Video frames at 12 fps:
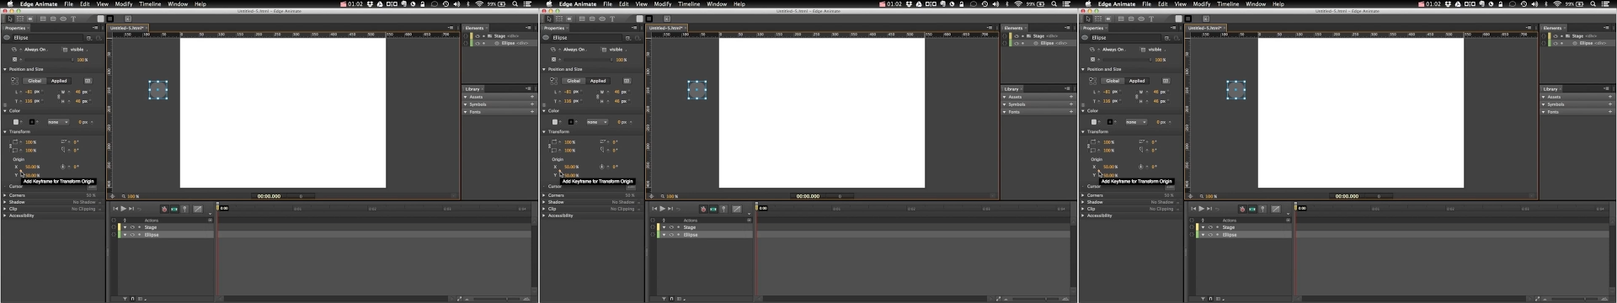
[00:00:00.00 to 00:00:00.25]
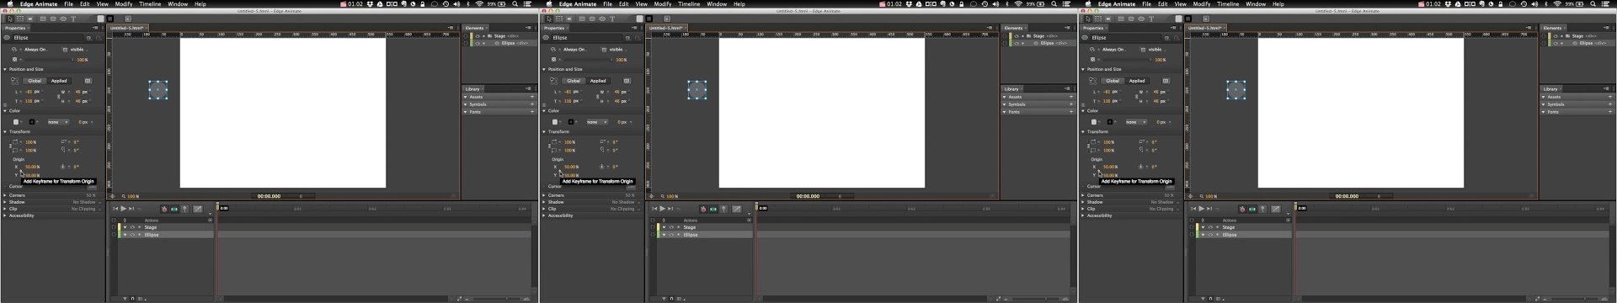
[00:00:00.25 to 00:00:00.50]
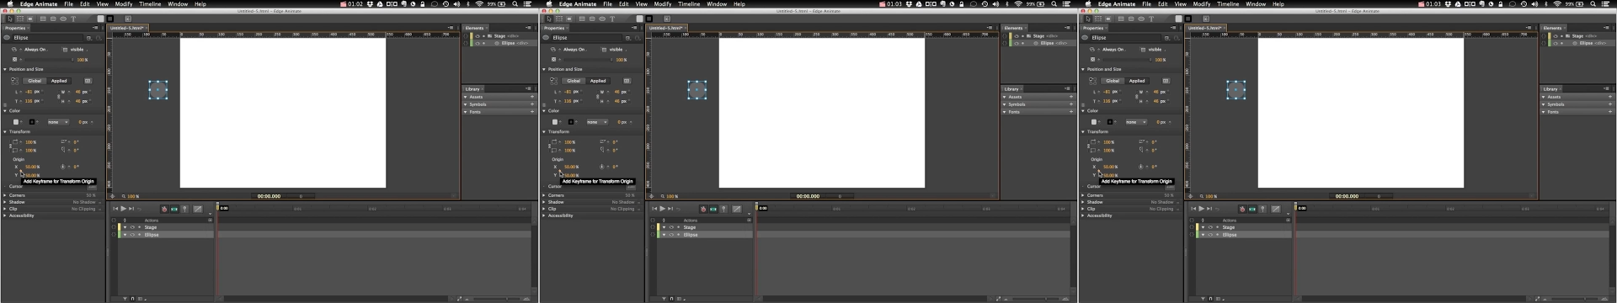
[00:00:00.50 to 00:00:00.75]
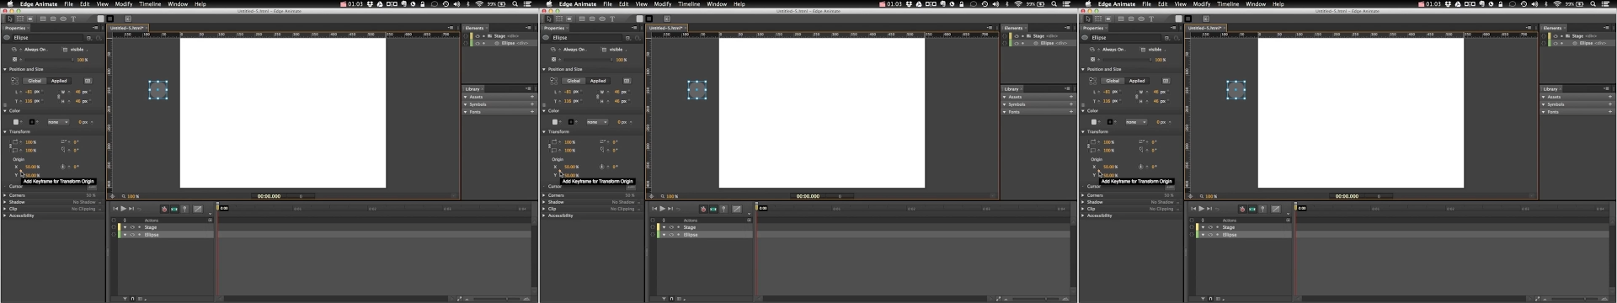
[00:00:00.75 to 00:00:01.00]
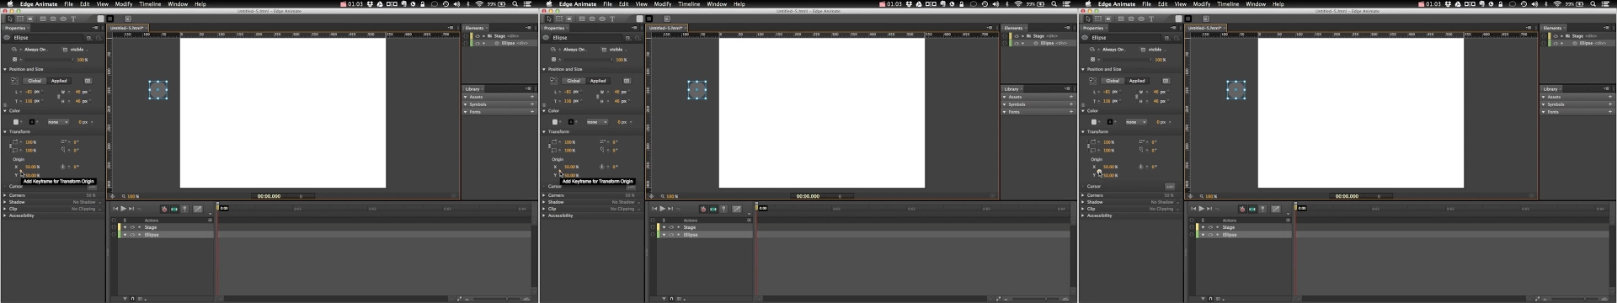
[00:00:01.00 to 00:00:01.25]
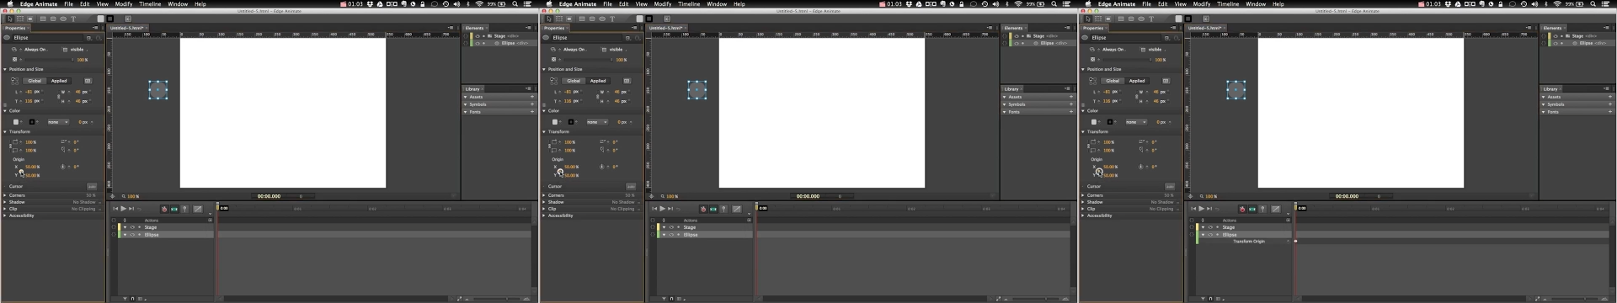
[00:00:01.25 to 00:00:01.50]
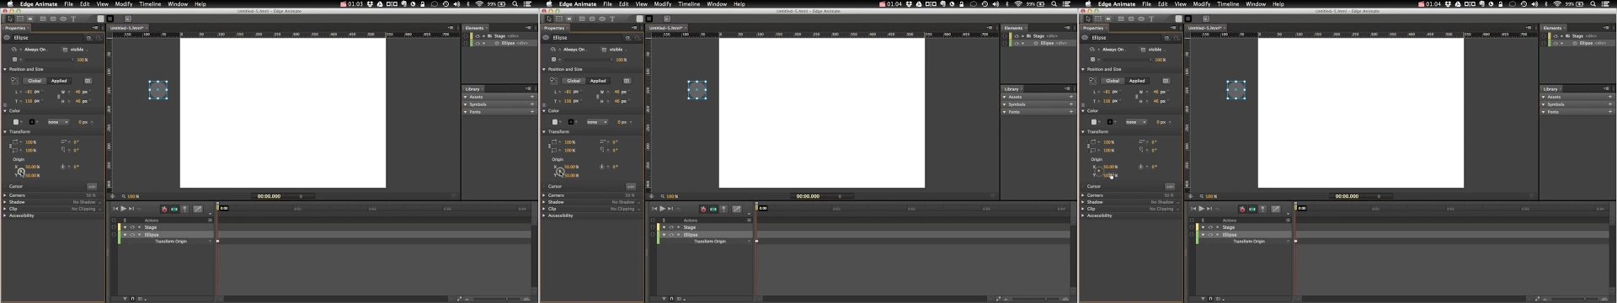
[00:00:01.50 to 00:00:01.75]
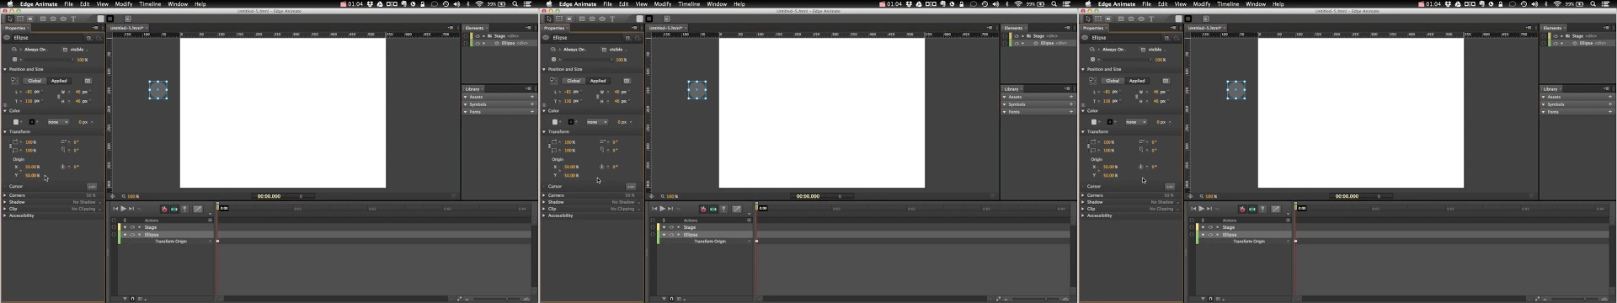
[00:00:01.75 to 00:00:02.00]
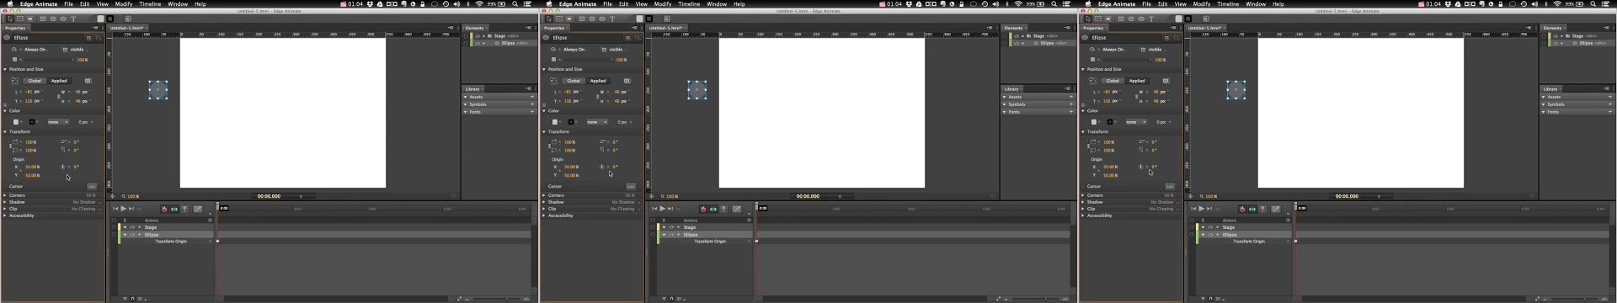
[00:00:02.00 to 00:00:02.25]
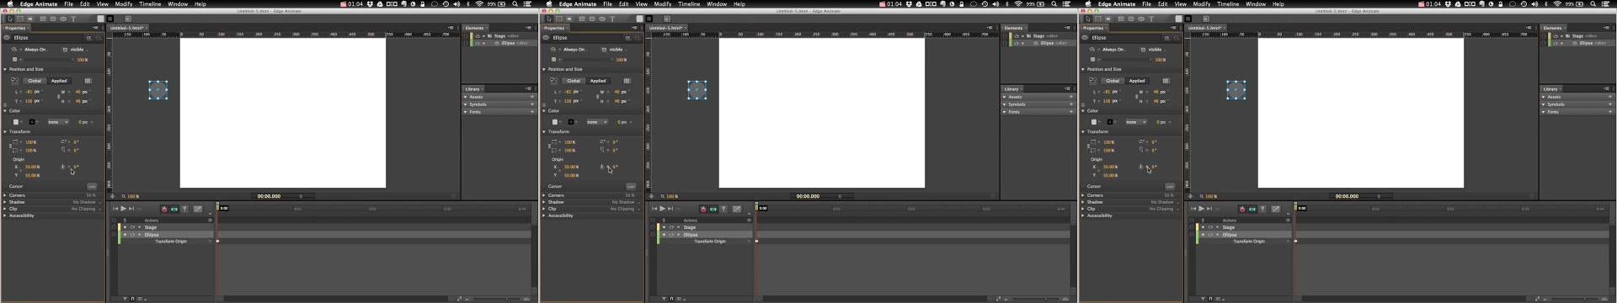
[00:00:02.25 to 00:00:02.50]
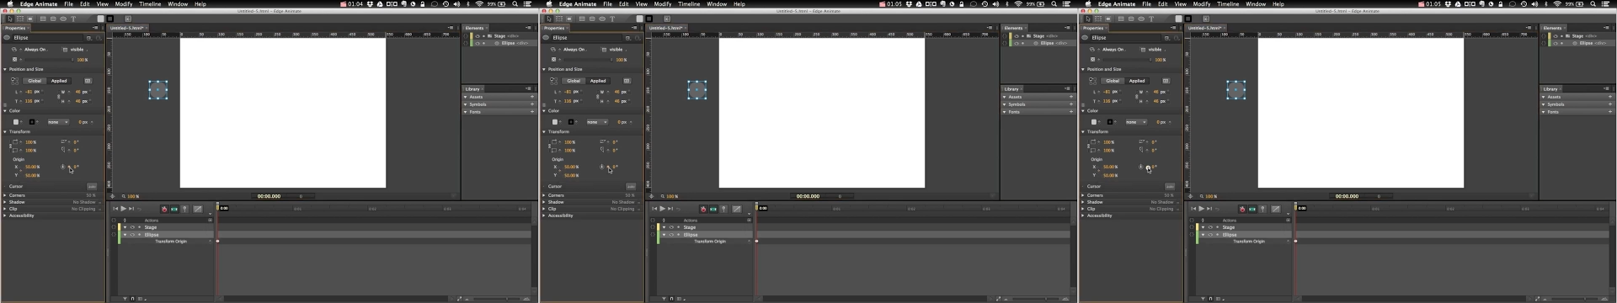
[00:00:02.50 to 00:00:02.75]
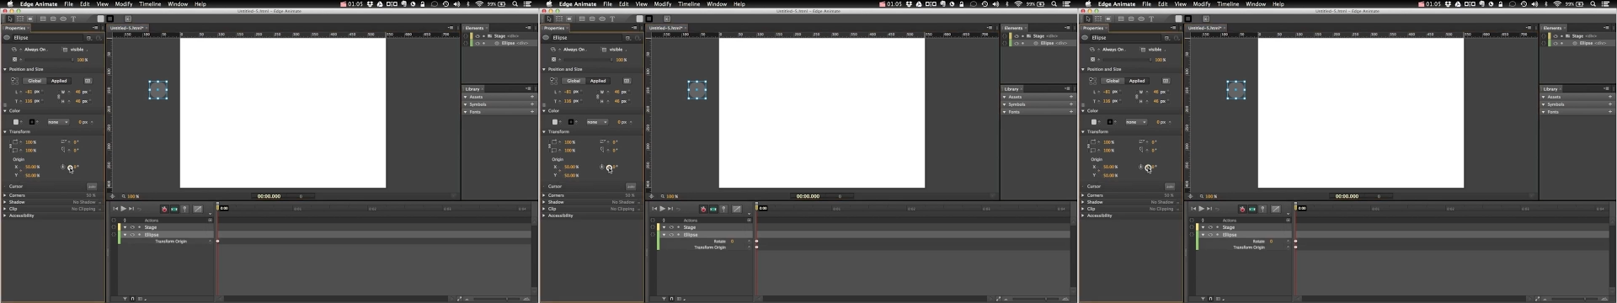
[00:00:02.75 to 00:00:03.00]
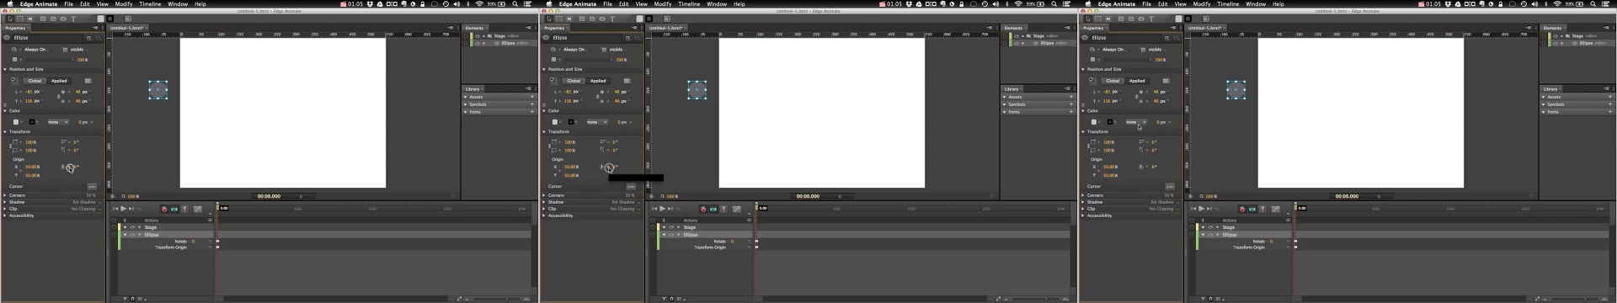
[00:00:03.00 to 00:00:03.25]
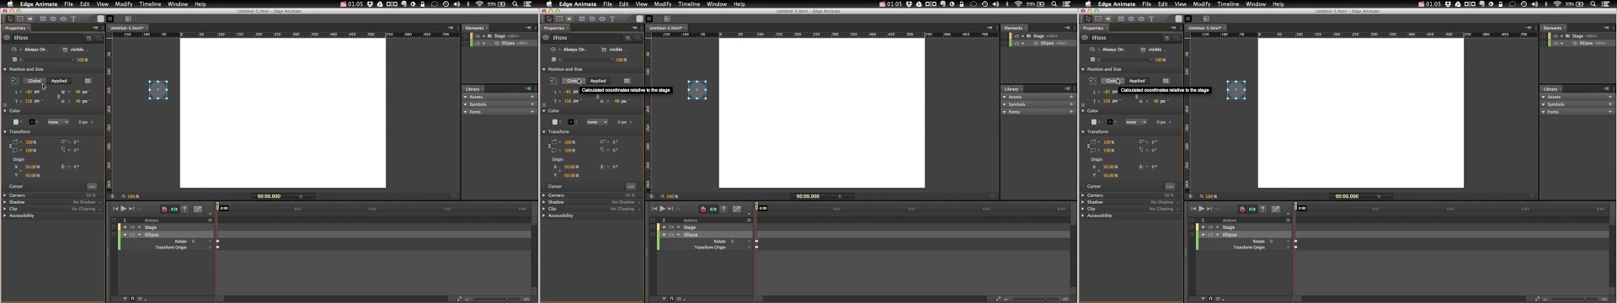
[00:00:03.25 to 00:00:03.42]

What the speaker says: [unreadable: no face in view]